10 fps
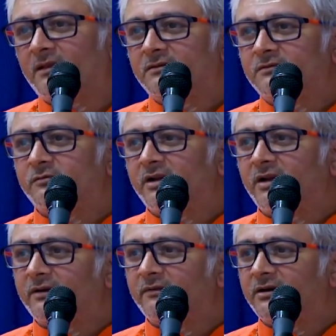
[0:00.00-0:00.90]
So when
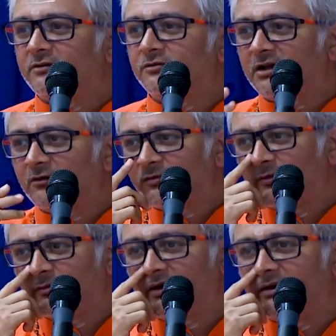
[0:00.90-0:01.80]
I went to South
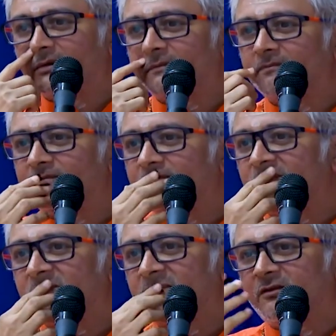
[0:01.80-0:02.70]
Mumbai,
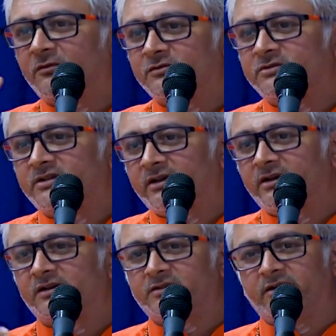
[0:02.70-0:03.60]
I was
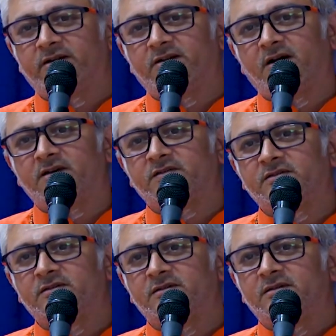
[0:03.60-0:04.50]
taking a study class,
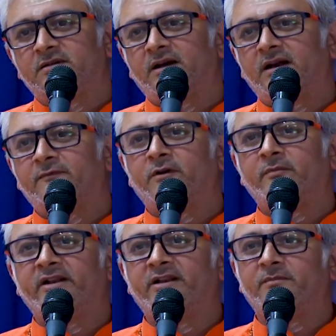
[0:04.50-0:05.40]
and for
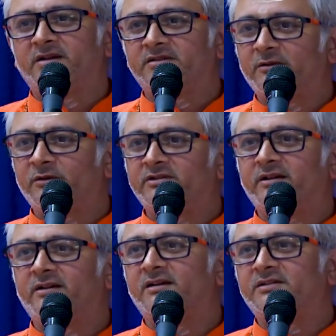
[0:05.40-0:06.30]
many months I was
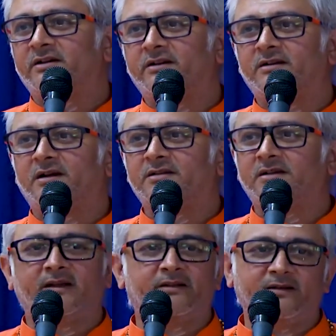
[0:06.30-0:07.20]
taking a study class.
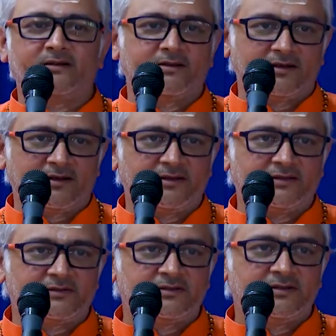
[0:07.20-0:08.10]
I didn't
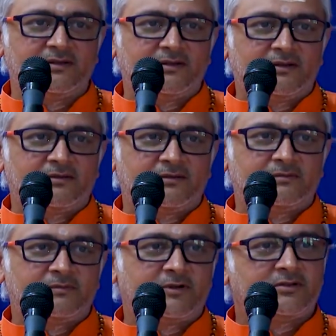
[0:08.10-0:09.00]
realize,
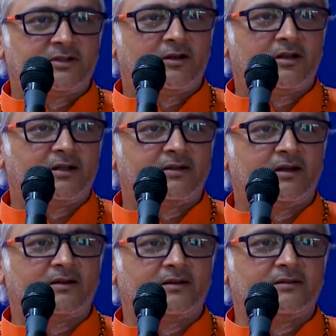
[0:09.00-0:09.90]
because they all are
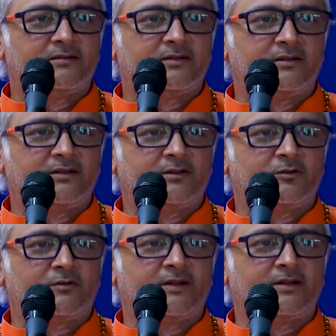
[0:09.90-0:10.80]
young, they
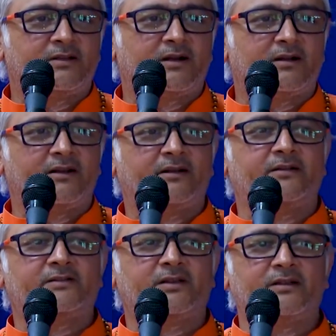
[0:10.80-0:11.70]
look very young
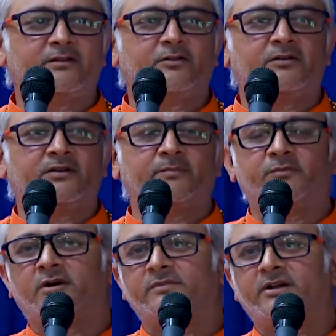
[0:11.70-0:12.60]
ladies, and tip
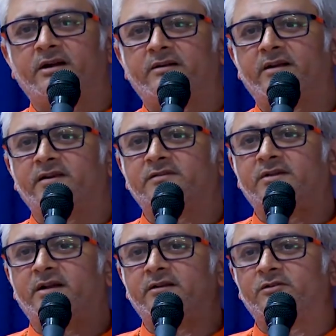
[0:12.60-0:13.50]
top they are dressed,
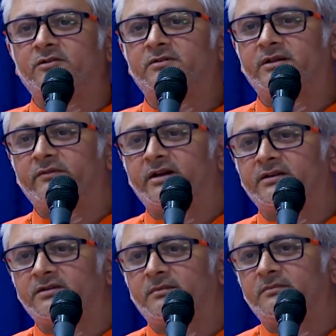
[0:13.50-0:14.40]
and they wear
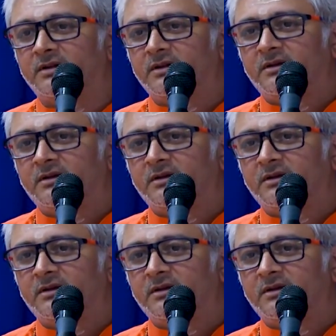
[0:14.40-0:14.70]
some